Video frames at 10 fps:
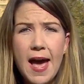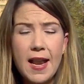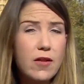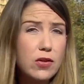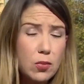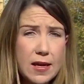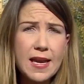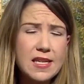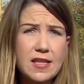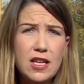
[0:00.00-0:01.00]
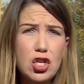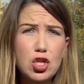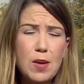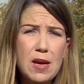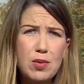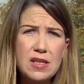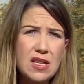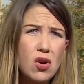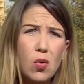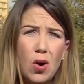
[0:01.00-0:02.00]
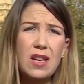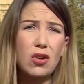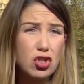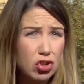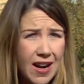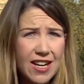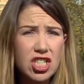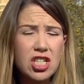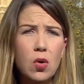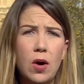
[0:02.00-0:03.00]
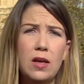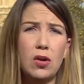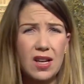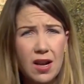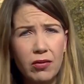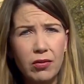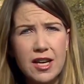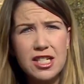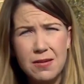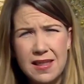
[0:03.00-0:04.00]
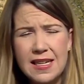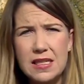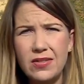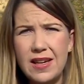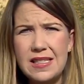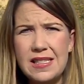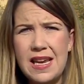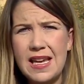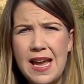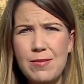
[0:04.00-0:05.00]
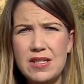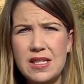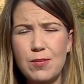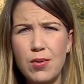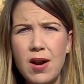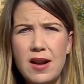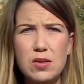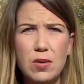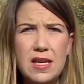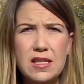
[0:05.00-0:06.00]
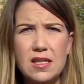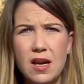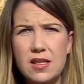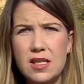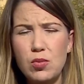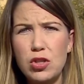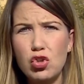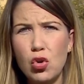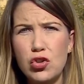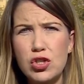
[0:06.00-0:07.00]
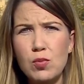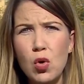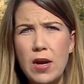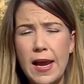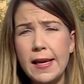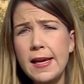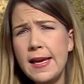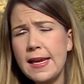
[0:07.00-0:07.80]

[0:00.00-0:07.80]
And over the weekend in the newspapers, he got quite a lot of traction, quite a lot of coverage. So I think it's fair to say it came as a surprise when he decided to withdraw this morning.